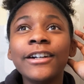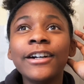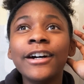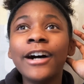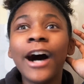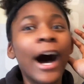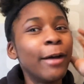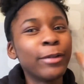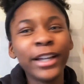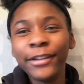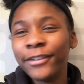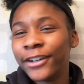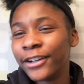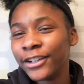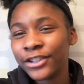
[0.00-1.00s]
I'm not
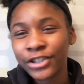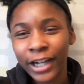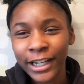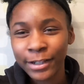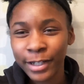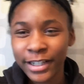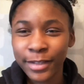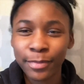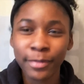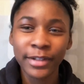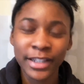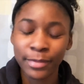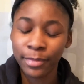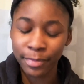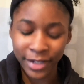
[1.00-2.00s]
even going to try to
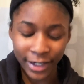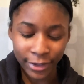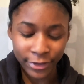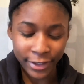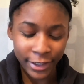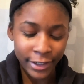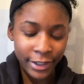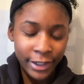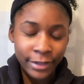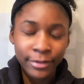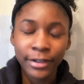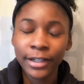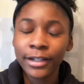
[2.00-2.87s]
pronounce it again.